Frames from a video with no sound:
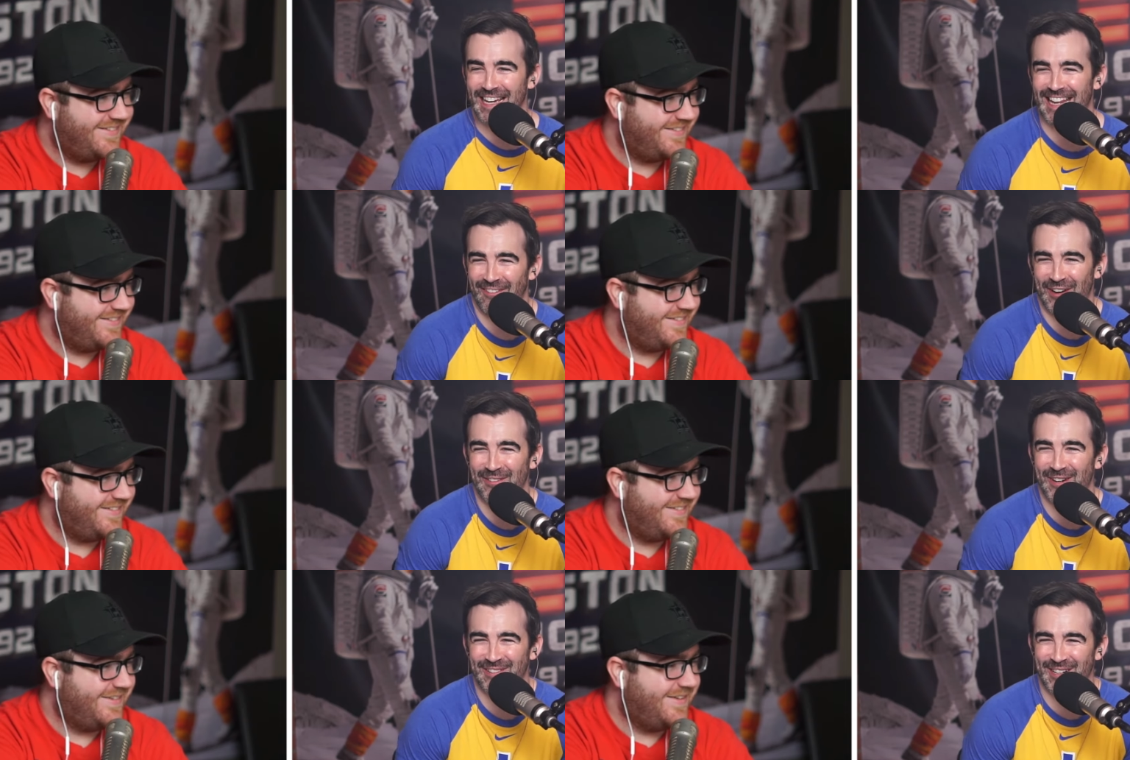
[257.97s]
Speaker 1: that
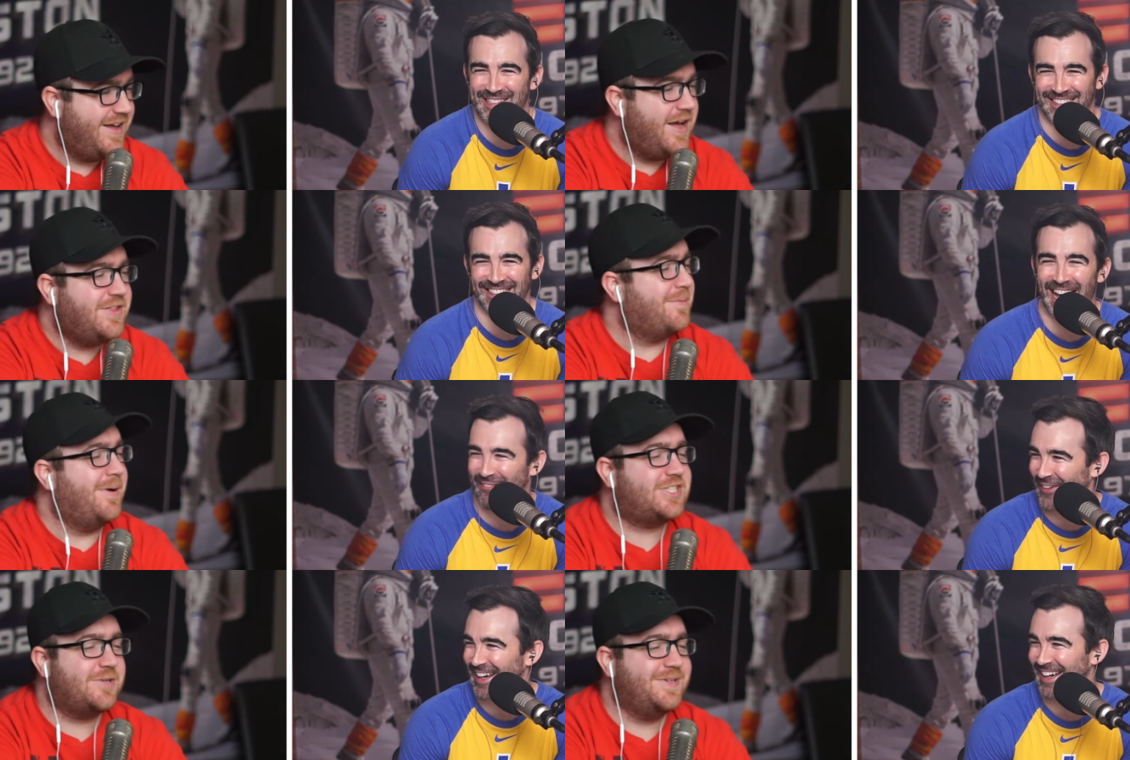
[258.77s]
everyone was laughing? There
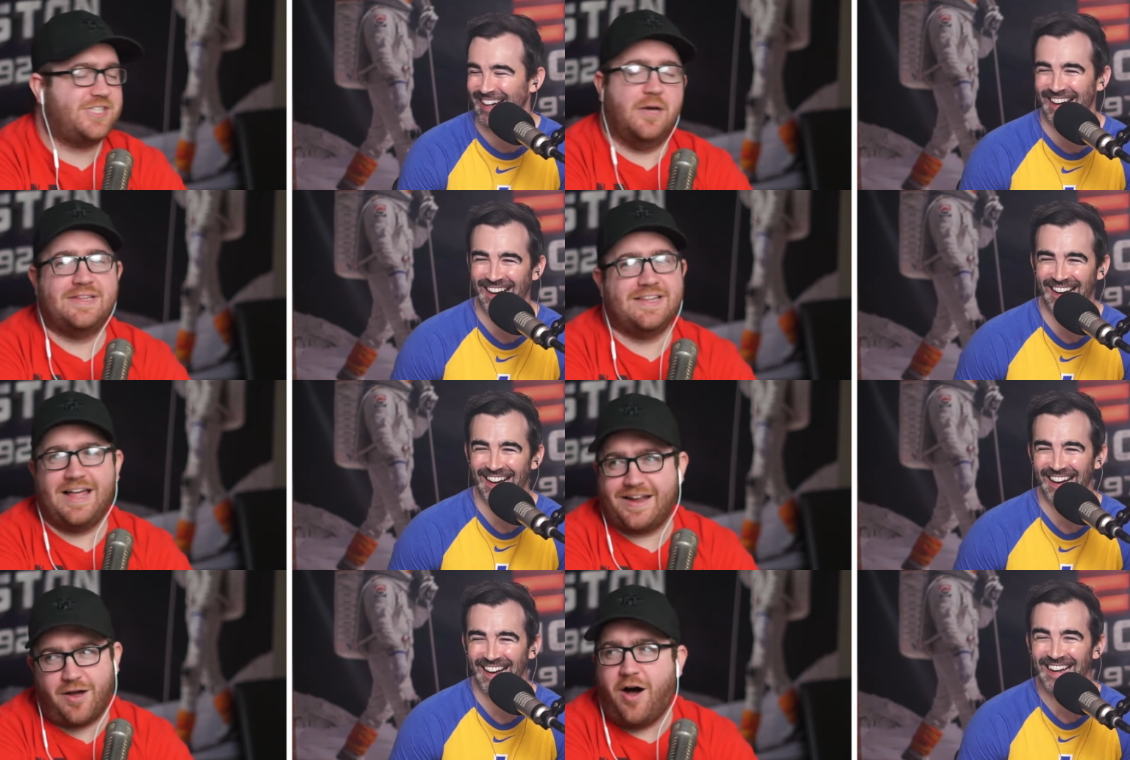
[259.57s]
must have been
Speaker 2: something
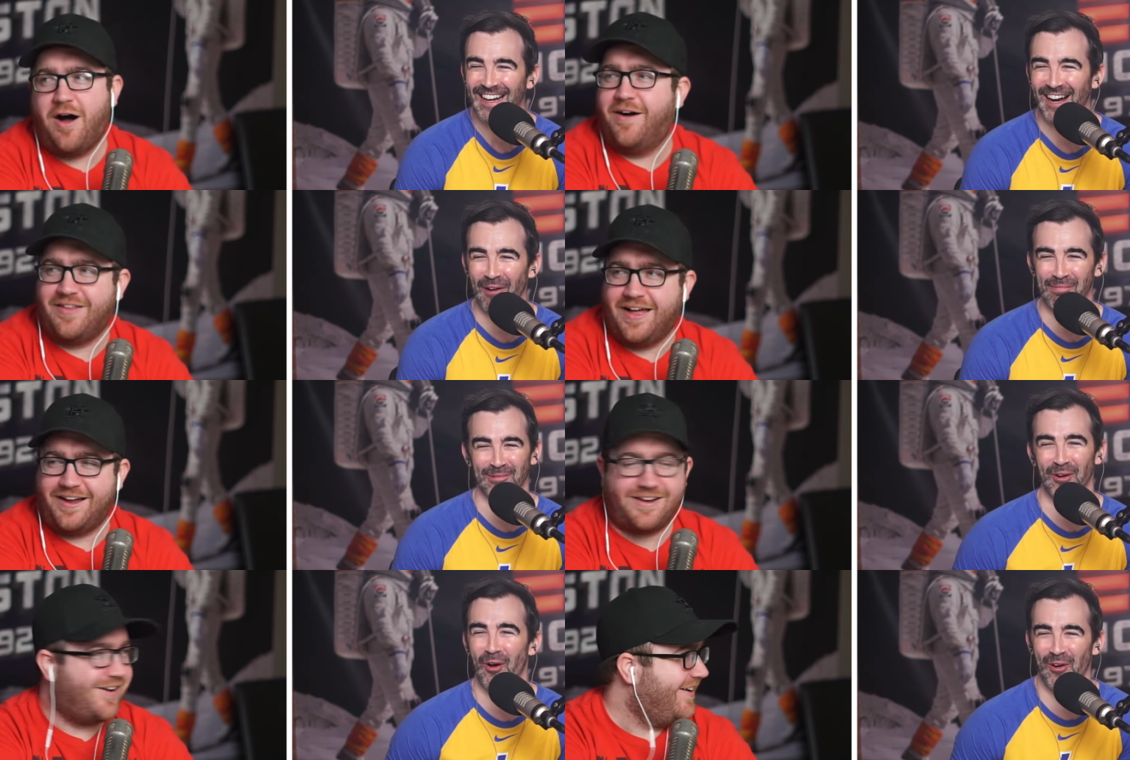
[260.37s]
like uh,
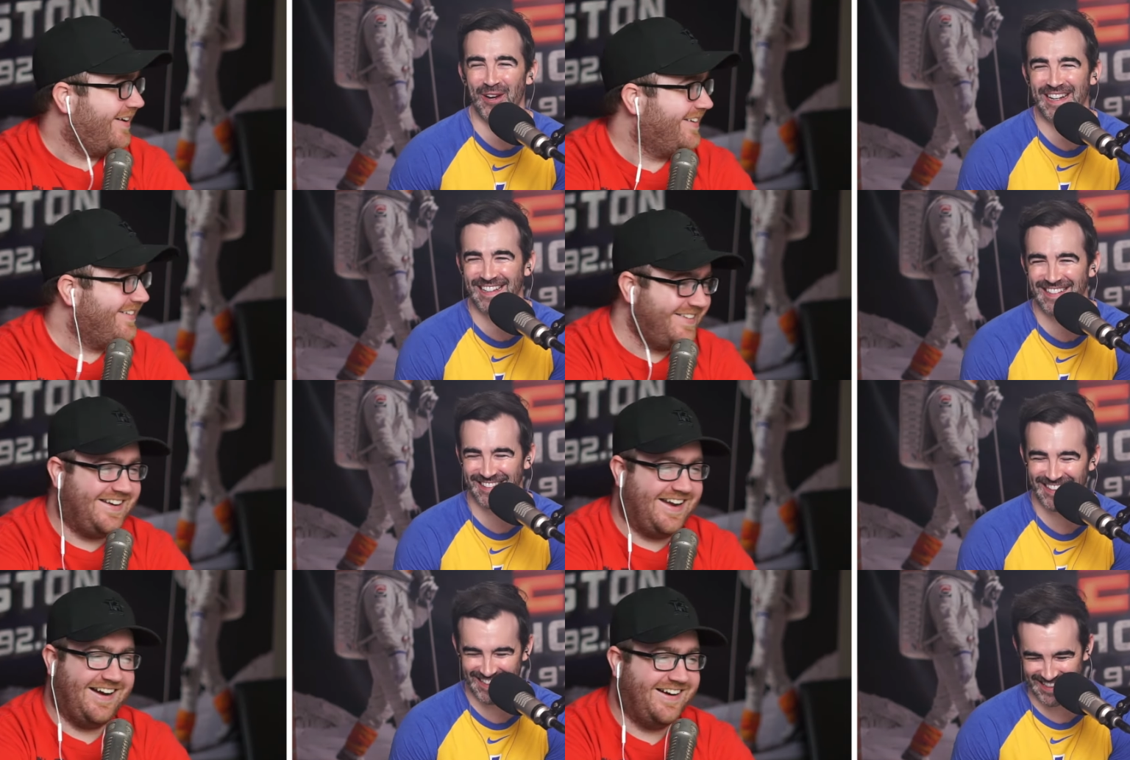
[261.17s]

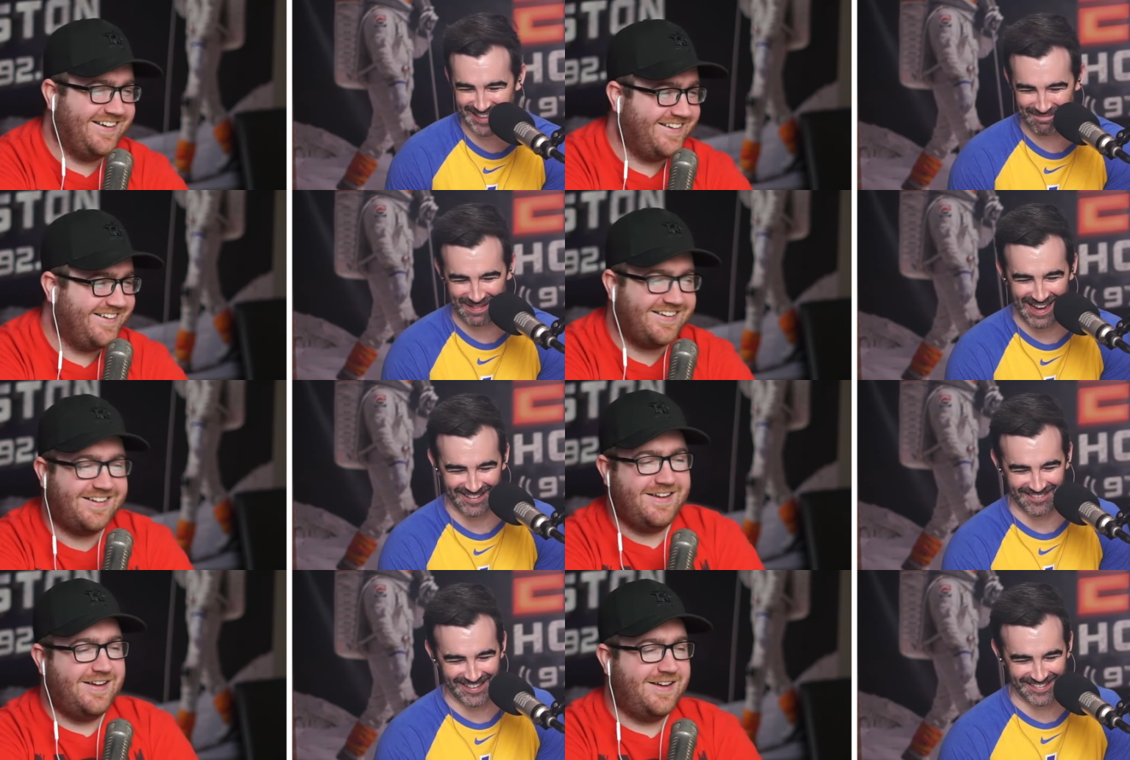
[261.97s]
uproariously like, yeah. in the
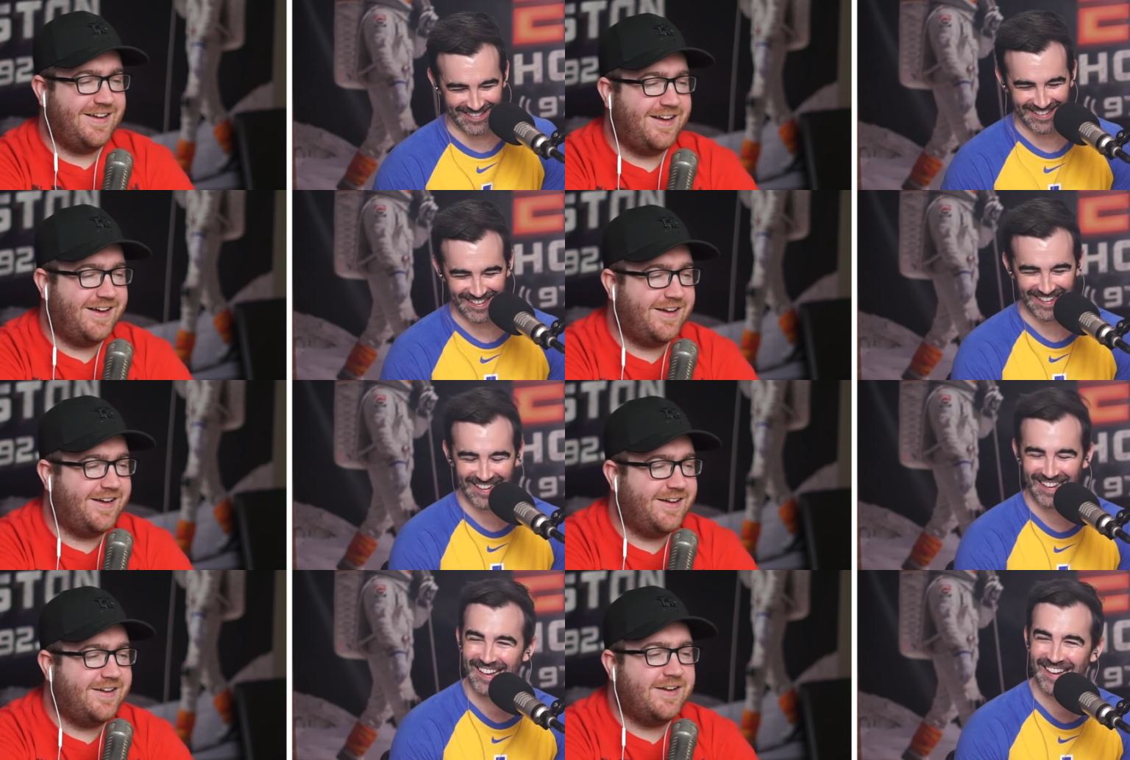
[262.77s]
background. Those, those, birds
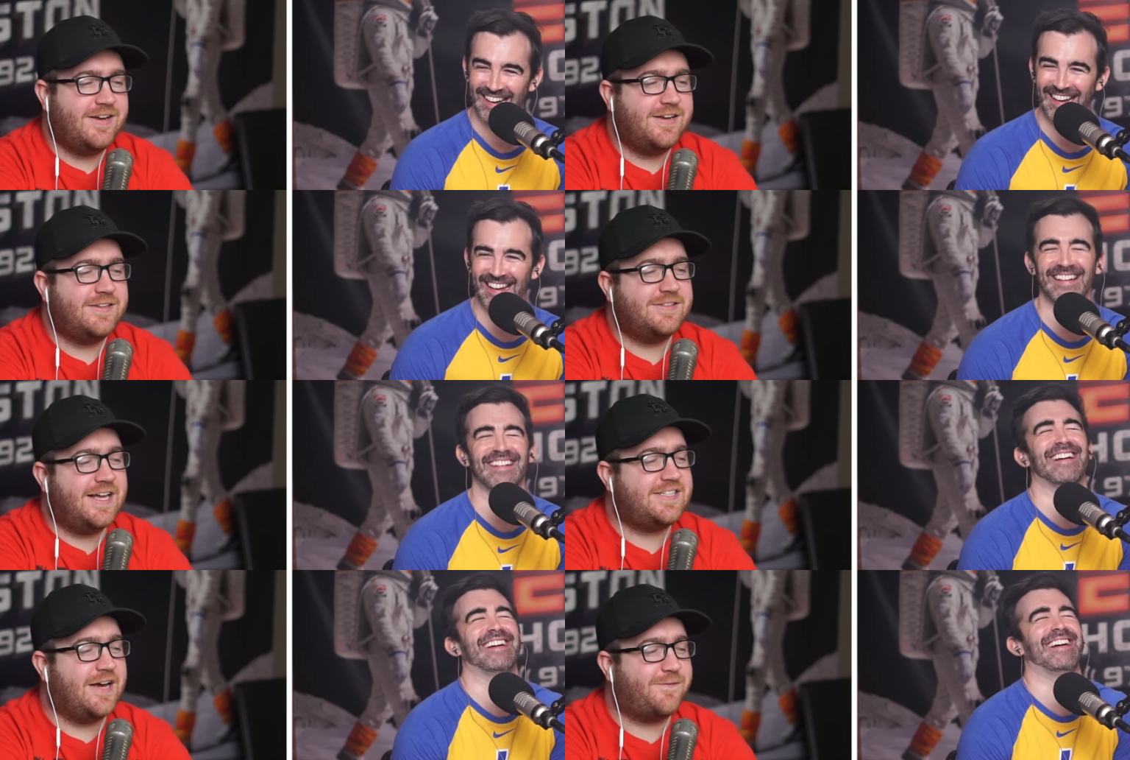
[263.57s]
are up to something.
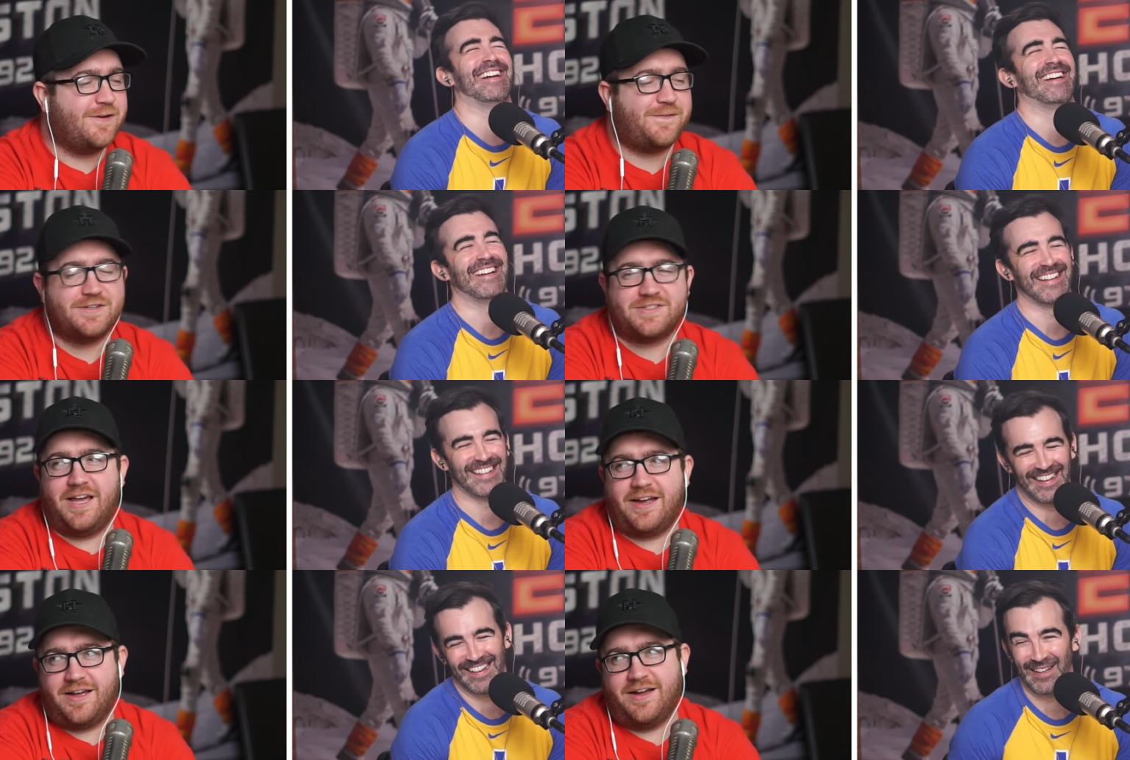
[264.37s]
That definitely feels
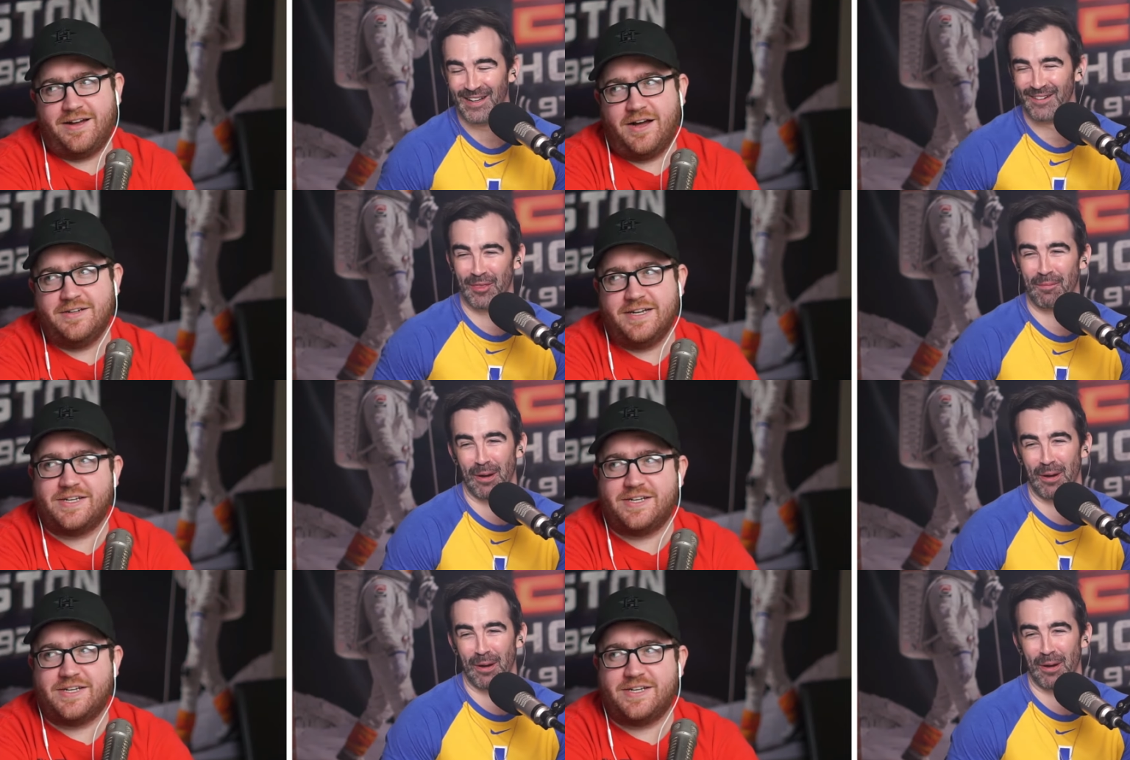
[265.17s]
like a, a the